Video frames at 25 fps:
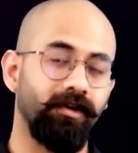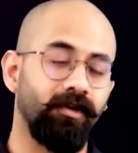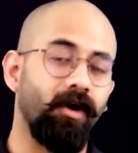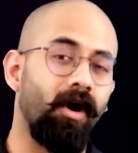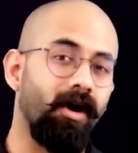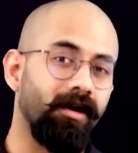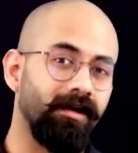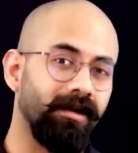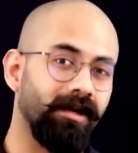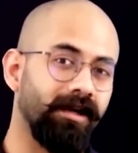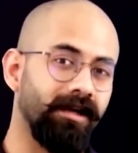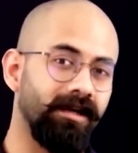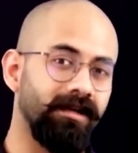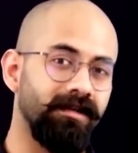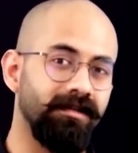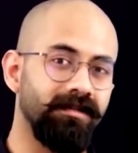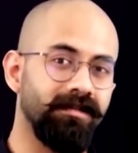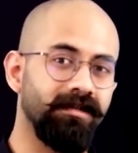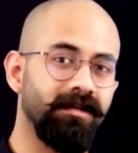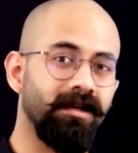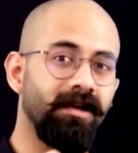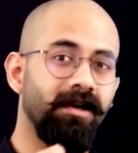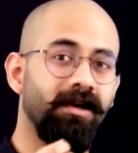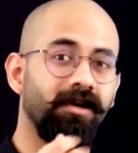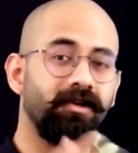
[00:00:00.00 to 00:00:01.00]
torque
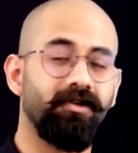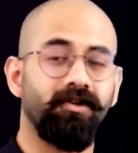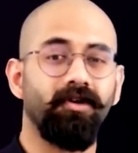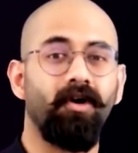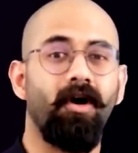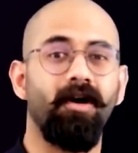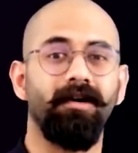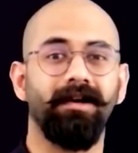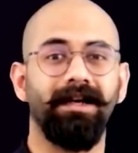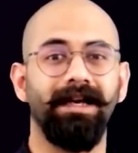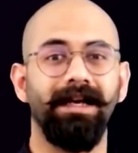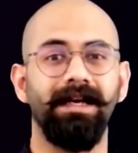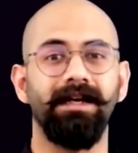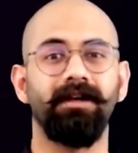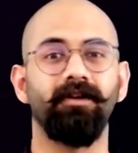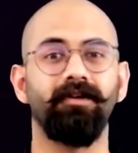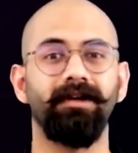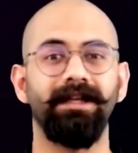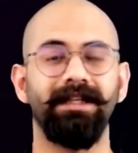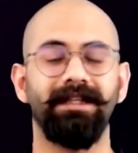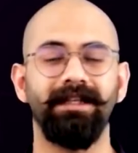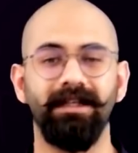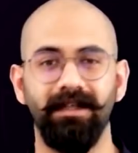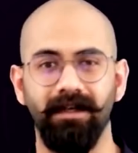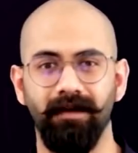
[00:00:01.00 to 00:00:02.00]
is torque
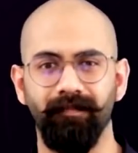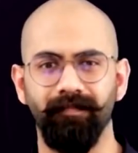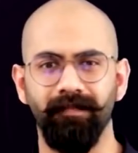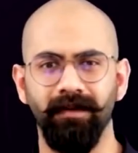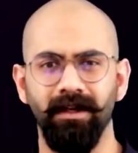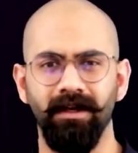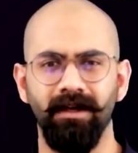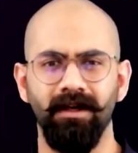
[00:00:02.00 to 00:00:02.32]
into d theta,